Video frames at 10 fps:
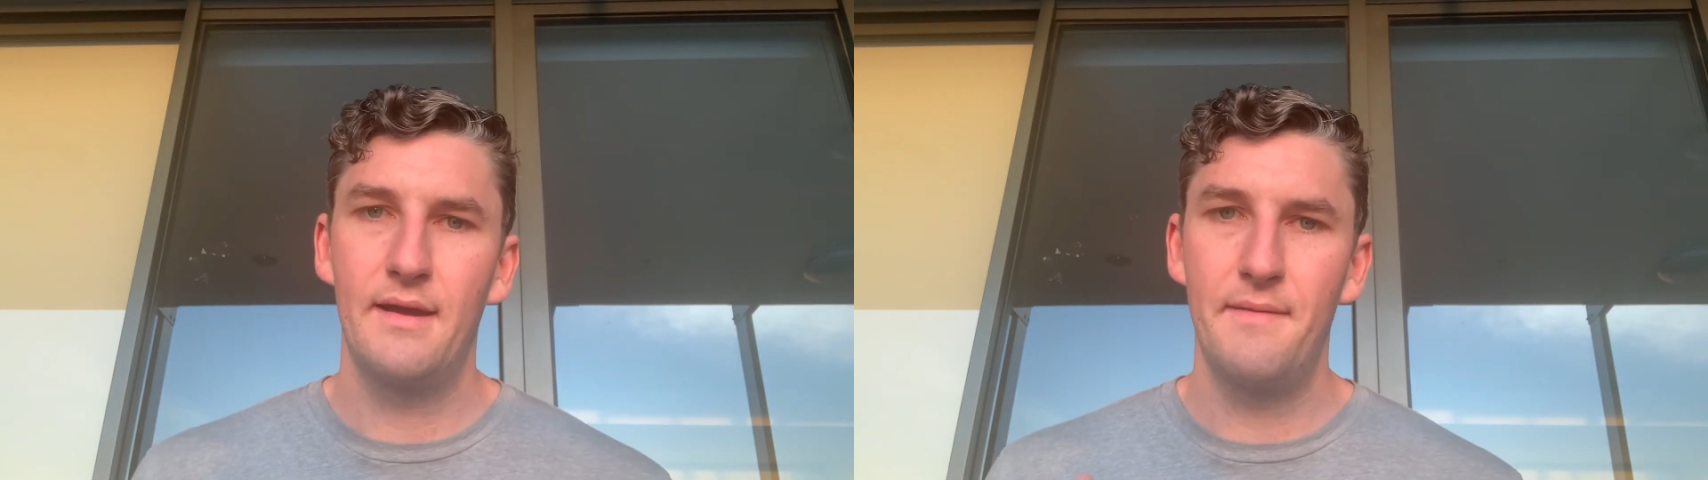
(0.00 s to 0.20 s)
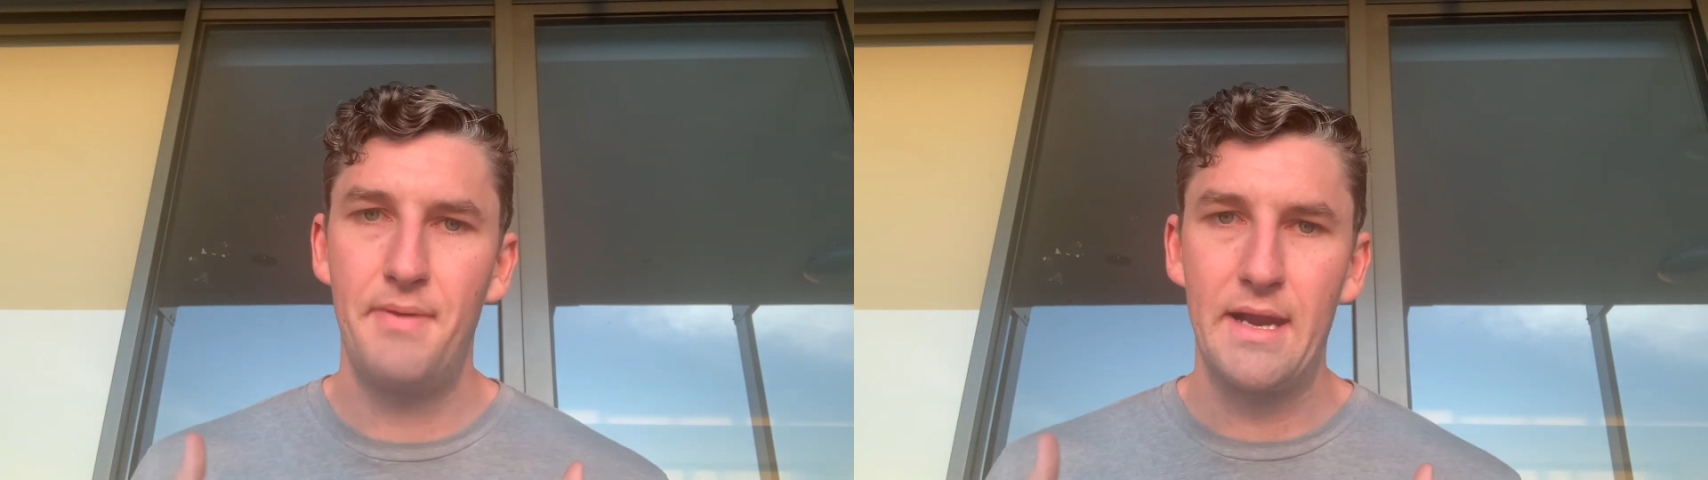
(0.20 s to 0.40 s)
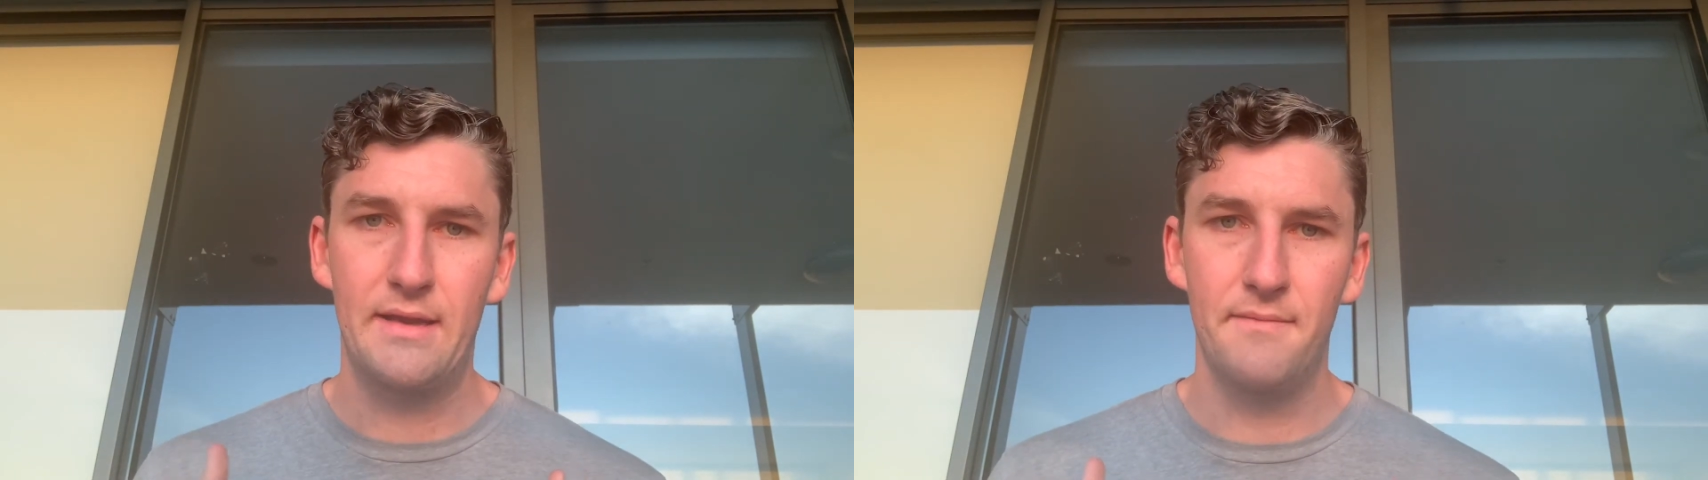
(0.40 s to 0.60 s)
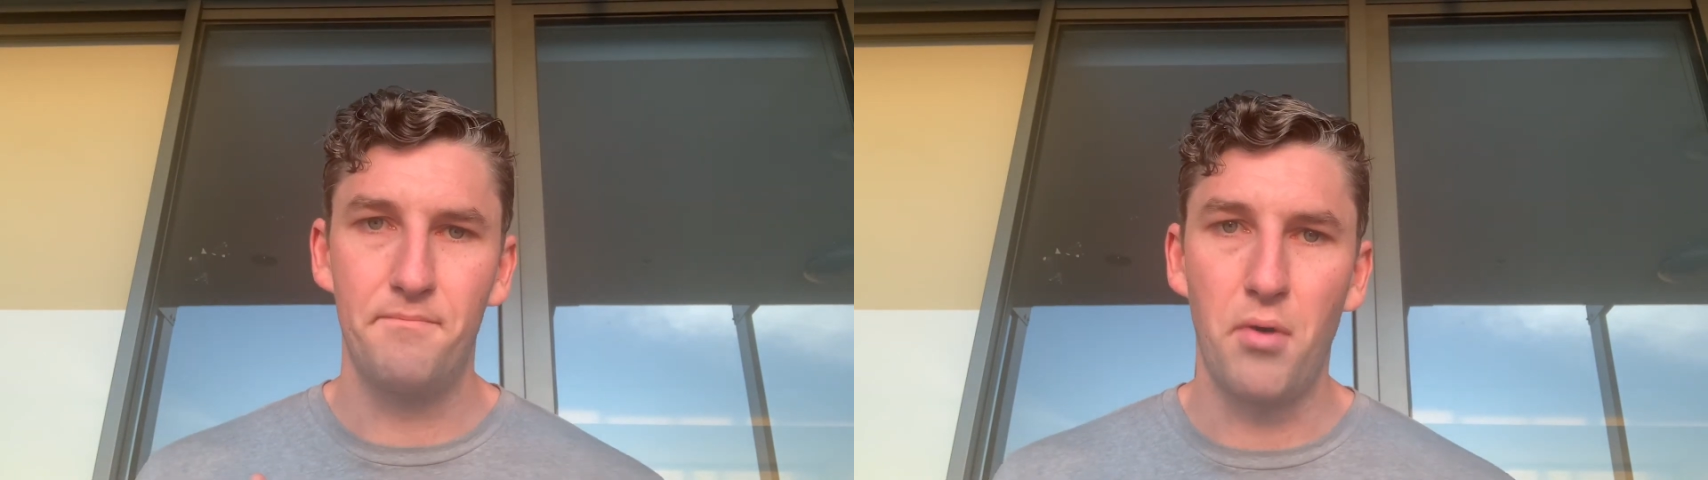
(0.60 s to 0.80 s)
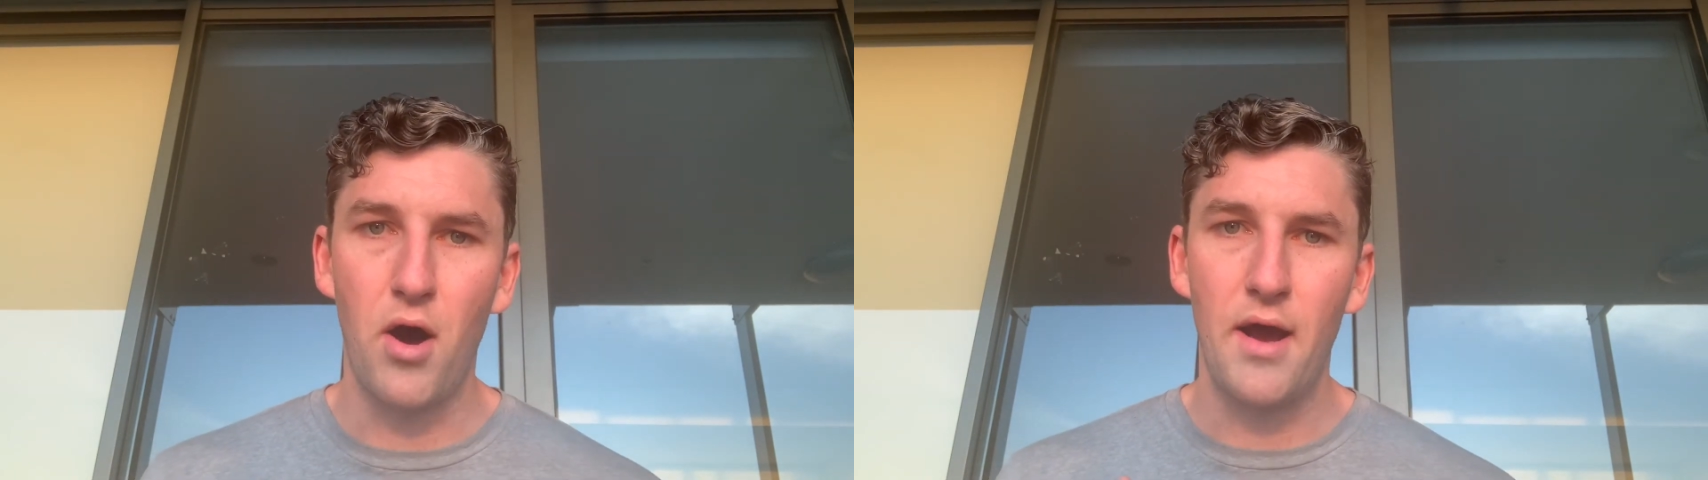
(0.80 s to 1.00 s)

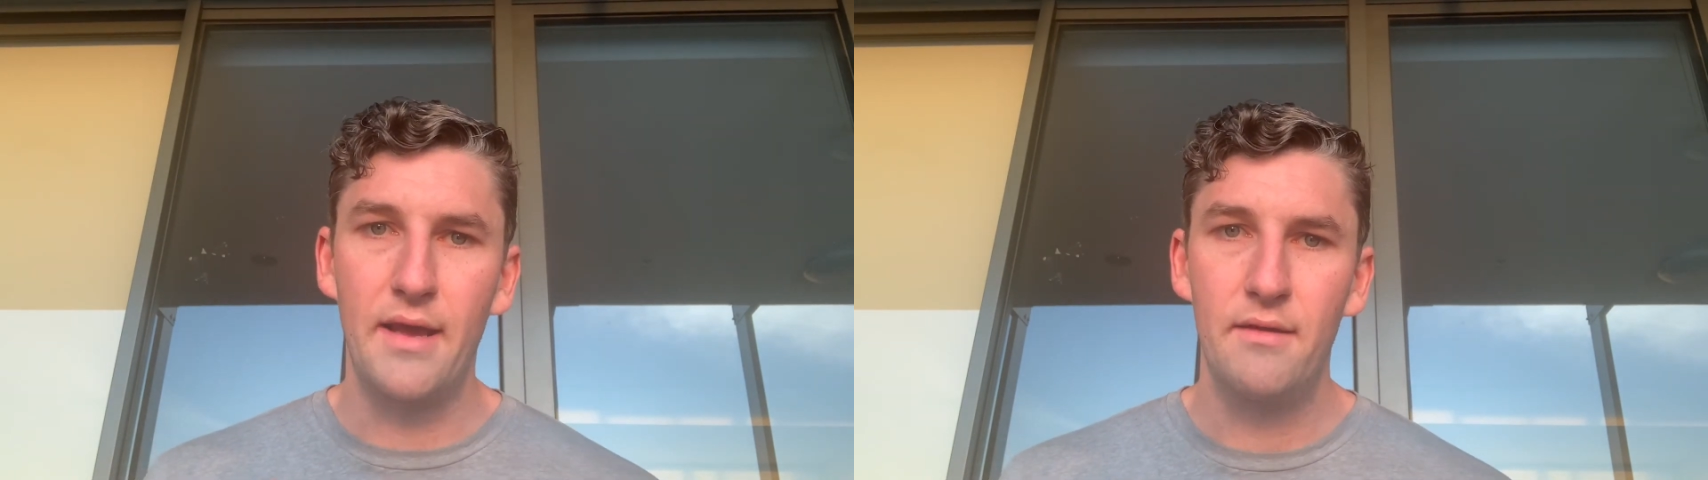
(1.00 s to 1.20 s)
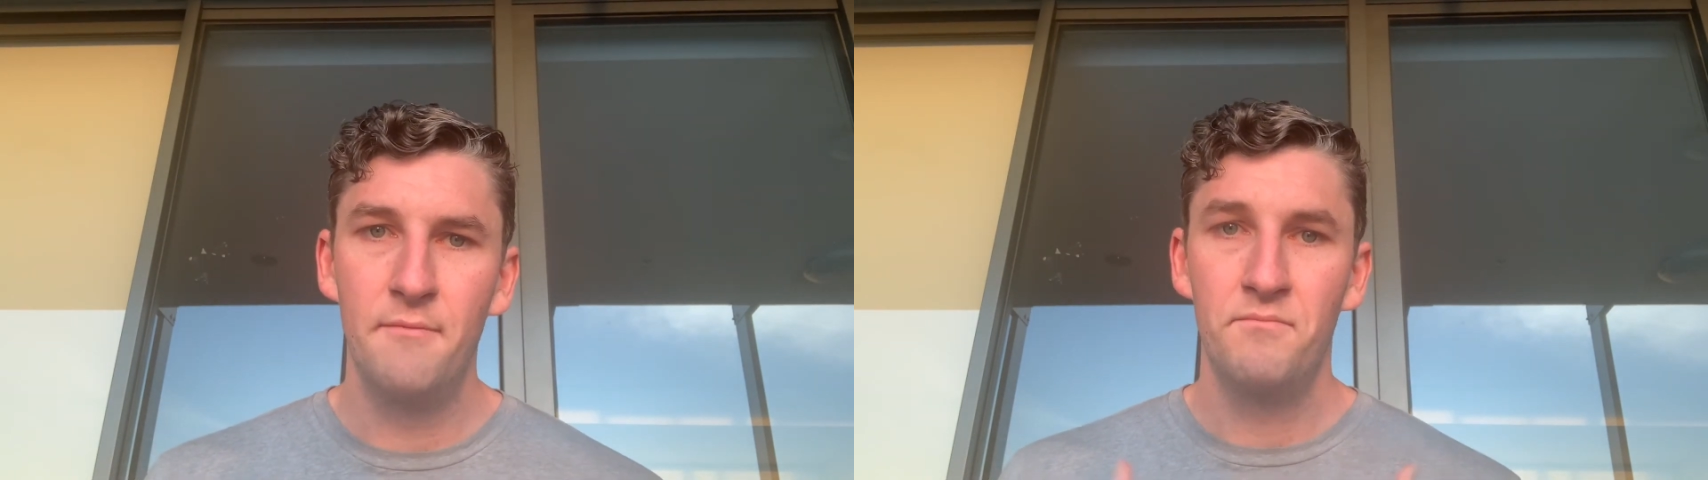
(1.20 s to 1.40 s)
impacted by